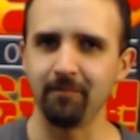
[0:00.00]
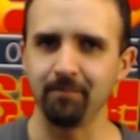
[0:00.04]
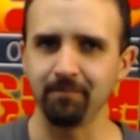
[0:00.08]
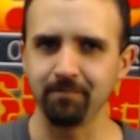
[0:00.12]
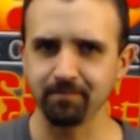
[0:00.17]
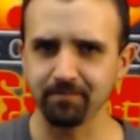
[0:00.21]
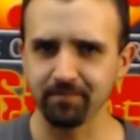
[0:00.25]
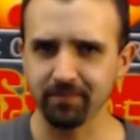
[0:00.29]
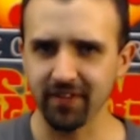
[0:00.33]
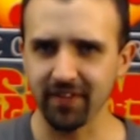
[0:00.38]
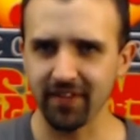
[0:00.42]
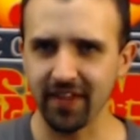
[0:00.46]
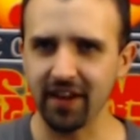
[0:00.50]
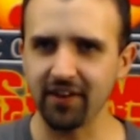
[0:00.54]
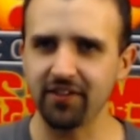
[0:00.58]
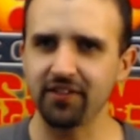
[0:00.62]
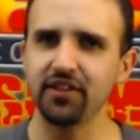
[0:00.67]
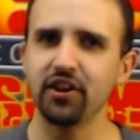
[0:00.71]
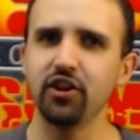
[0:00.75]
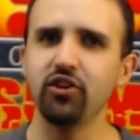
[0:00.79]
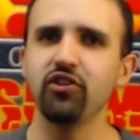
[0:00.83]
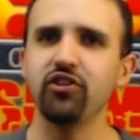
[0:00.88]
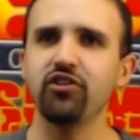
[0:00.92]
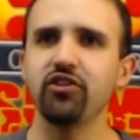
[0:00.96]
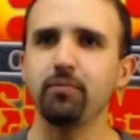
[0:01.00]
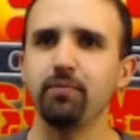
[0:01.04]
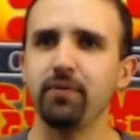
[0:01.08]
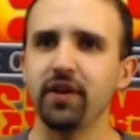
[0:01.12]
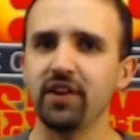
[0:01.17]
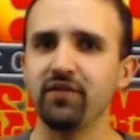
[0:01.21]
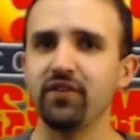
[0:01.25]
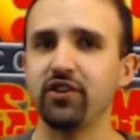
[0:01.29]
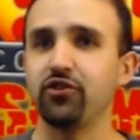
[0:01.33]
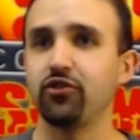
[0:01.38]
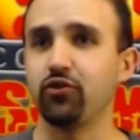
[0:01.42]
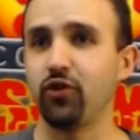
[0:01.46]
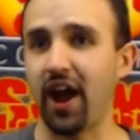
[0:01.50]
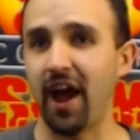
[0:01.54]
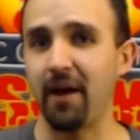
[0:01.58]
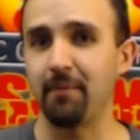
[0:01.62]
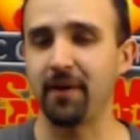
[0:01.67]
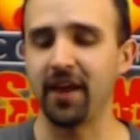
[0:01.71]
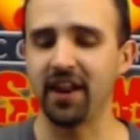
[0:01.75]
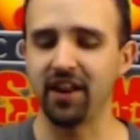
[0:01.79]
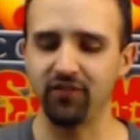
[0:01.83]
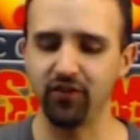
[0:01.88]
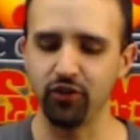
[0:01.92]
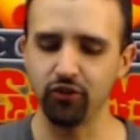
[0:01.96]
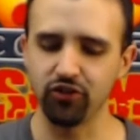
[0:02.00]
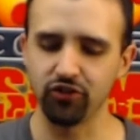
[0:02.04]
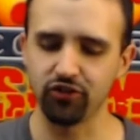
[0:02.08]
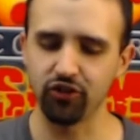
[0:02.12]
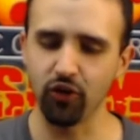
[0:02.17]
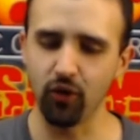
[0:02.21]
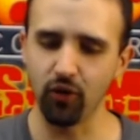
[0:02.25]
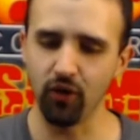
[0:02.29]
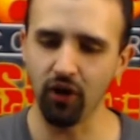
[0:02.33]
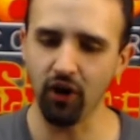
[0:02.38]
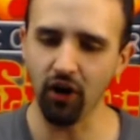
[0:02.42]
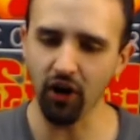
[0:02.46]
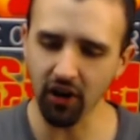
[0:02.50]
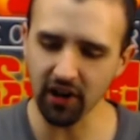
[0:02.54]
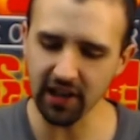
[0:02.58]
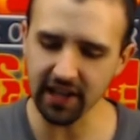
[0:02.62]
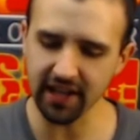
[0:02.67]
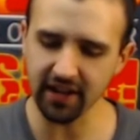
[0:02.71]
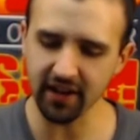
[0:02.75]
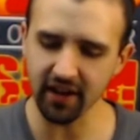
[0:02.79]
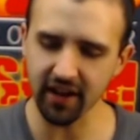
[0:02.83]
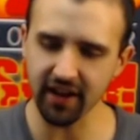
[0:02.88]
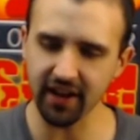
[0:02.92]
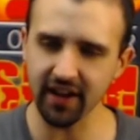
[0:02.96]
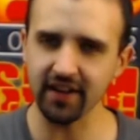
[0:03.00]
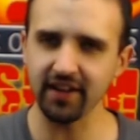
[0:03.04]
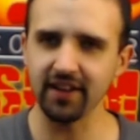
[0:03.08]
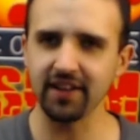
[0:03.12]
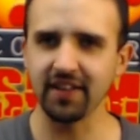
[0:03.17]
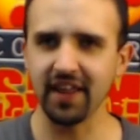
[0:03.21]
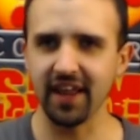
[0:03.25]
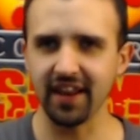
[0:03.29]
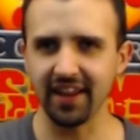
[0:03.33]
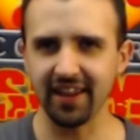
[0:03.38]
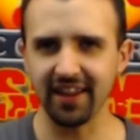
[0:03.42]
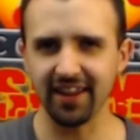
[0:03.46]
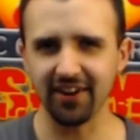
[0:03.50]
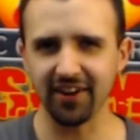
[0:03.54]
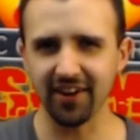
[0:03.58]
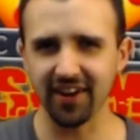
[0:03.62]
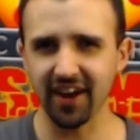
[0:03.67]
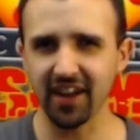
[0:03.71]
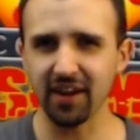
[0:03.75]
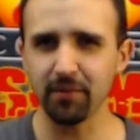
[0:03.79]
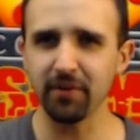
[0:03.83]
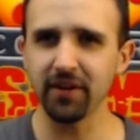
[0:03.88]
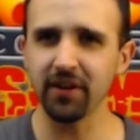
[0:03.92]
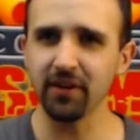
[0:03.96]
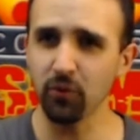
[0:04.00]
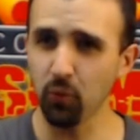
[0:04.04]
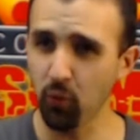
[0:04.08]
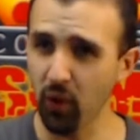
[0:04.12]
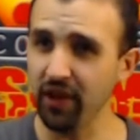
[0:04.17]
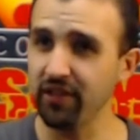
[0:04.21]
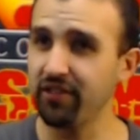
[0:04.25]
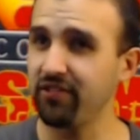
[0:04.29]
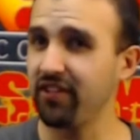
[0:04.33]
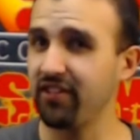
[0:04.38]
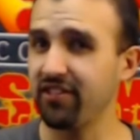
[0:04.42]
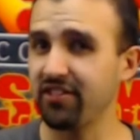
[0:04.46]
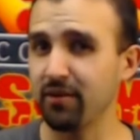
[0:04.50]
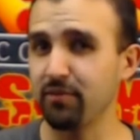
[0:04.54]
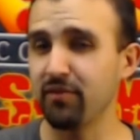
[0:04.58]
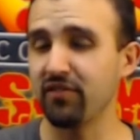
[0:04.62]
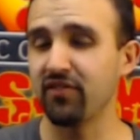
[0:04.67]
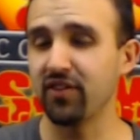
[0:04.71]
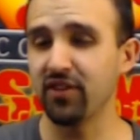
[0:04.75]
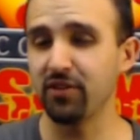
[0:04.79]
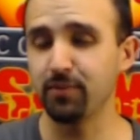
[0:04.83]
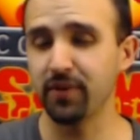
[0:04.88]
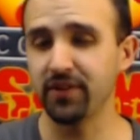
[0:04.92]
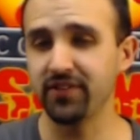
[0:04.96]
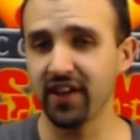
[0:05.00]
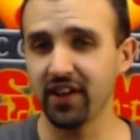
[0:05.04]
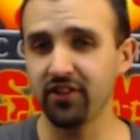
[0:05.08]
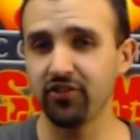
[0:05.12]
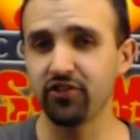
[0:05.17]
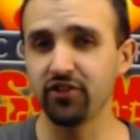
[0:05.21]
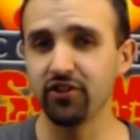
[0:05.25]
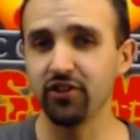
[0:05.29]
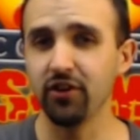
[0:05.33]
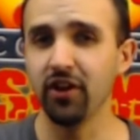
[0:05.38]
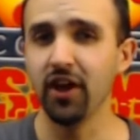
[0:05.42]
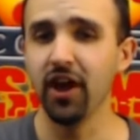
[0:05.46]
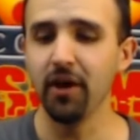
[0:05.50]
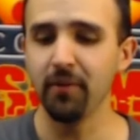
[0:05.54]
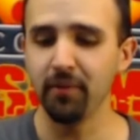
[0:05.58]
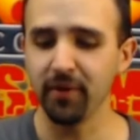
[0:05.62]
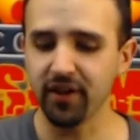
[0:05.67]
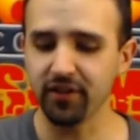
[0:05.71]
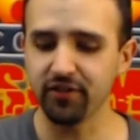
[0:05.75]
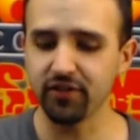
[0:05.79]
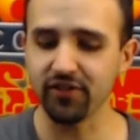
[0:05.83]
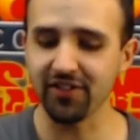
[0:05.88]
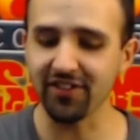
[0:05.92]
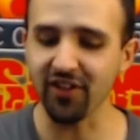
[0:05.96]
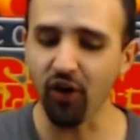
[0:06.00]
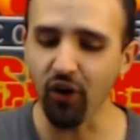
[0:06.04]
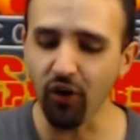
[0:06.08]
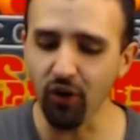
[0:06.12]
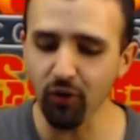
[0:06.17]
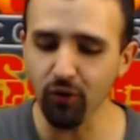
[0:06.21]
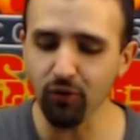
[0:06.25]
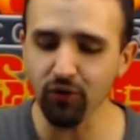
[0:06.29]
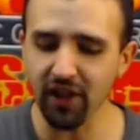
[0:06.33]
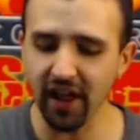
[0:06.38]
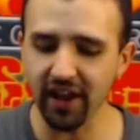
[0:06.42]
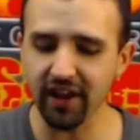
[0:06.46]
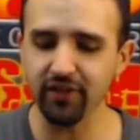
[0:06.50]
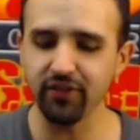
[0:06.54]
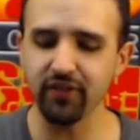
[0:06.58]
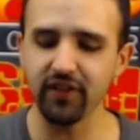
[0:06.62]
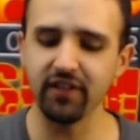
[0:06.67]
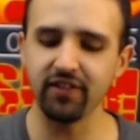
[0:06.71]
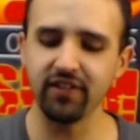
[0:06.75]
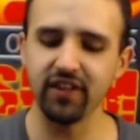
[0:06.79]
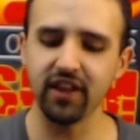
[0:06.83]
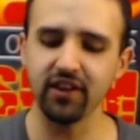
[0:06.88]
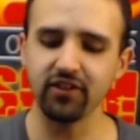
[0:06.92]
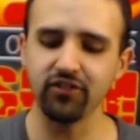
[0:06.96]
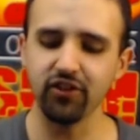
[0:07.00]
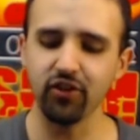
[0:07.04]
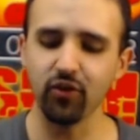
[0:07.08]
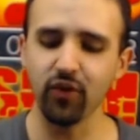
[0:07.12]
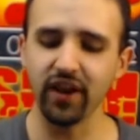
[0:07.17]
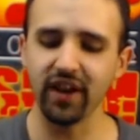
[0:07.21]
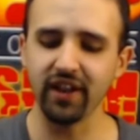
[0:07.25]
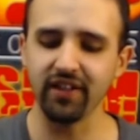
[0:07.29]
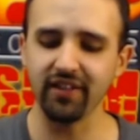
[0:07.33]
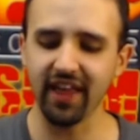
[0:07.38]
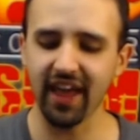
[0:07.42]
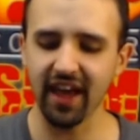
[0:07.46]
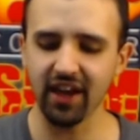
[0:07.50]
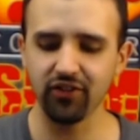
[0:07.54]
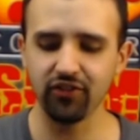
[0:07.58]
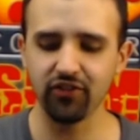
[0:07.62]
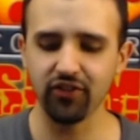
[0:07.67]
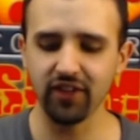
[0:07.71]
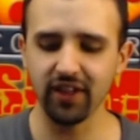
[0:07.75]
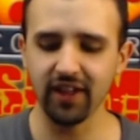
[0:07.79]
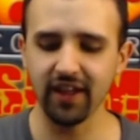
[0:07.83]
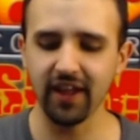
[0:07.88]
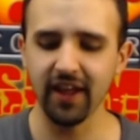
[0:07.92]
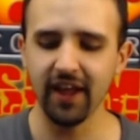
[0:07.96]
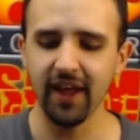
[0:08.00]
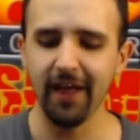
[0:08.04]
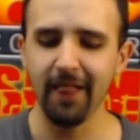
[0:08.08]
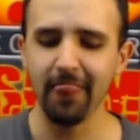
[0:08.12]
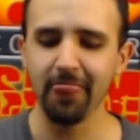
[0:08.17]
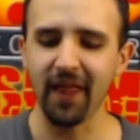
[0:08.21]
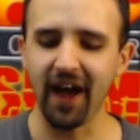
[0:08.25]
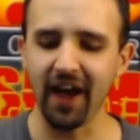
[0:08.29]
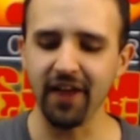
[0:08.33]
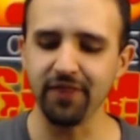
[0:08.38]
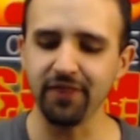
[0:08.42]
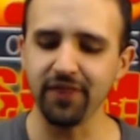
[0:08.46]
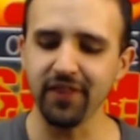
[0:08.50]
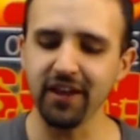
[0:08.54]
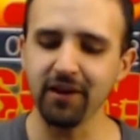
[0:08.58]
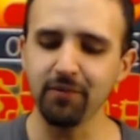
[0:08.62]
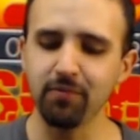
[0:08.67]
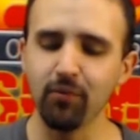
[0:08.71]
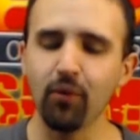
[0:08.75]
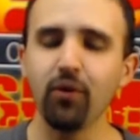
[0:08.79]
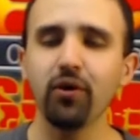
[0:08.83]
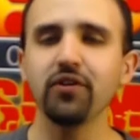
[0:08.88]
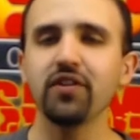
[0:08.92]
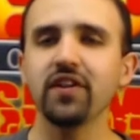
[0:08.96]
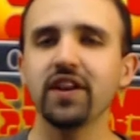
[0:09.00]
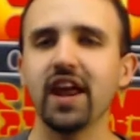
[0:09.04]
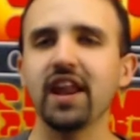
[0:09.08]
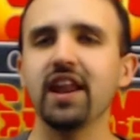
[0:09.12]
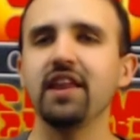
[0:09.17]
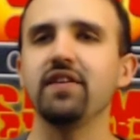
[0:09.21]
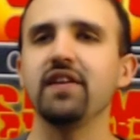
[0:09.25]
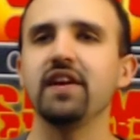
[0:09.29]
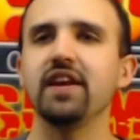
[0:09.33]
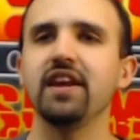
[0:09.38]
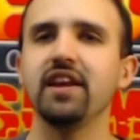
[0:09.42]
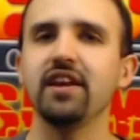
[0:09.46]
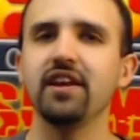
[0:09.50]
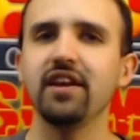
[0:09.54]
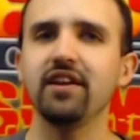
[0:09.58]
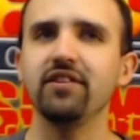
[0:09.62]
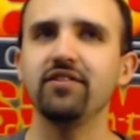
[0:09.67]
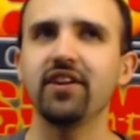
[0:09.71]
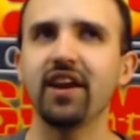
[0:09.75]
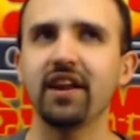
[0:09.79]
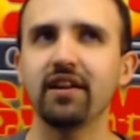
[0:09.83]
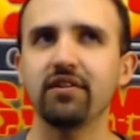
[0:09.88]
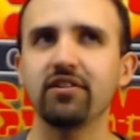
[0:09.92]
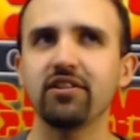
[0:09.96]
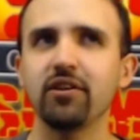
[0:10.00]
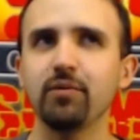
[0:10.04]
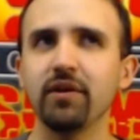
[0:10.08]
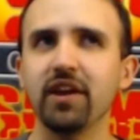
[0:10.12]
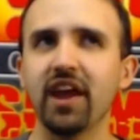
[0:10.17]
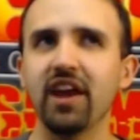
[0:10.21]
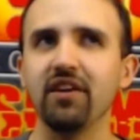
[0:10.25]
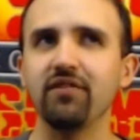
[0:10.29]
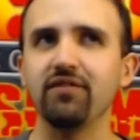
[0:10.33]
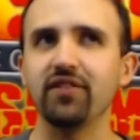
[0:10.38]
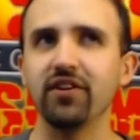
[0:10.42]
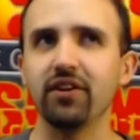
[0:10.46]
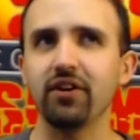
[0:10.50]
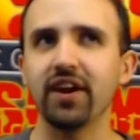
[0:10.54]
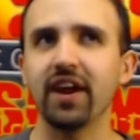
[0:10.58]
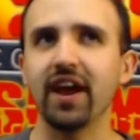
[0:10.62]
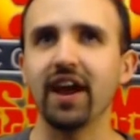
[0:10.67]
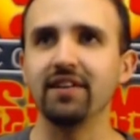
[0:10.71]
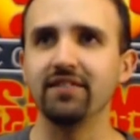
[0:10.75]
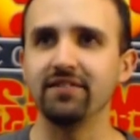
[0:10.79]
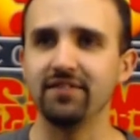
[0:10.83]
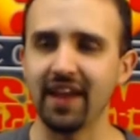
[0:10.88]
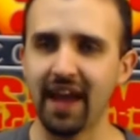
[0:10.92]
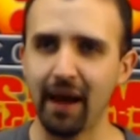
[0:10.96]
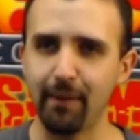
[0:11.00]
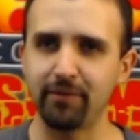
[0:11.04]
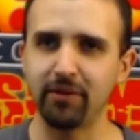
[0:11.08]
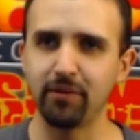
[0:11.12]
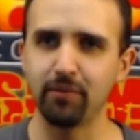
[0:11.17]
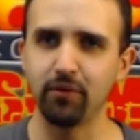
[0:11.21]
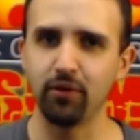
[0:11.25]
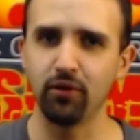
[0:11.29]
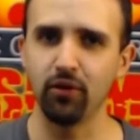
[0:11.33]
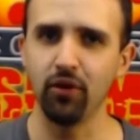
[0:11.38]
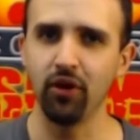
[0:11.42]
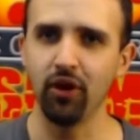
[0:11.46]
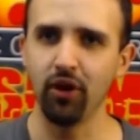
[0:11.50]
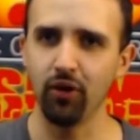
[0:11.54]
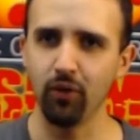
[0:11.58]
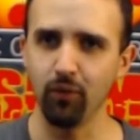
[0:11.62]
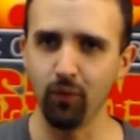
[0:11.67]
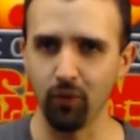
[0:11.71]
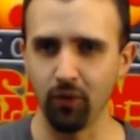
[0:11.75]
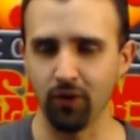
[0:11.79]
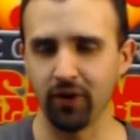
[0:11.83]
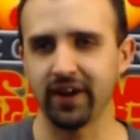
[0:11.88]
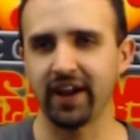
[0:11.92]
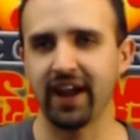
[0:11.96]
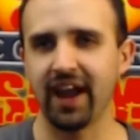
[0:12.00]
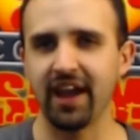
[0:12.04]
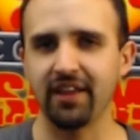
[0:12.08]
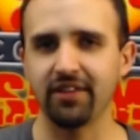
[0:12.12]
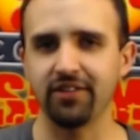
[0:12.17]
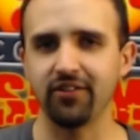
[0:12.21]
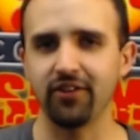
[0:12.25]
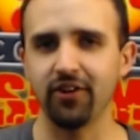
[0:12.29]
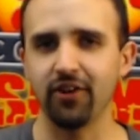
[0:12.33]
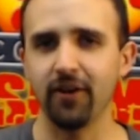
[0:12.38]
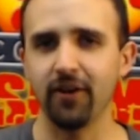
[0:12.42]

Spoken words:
that synergy's a bit of a trap, and if you just go all in on it, that you're going to be wasting some of his potential, because there's a whole lot of things he can do, and he's actually, I think more than anything, he tends to be a very adaptable warcaster,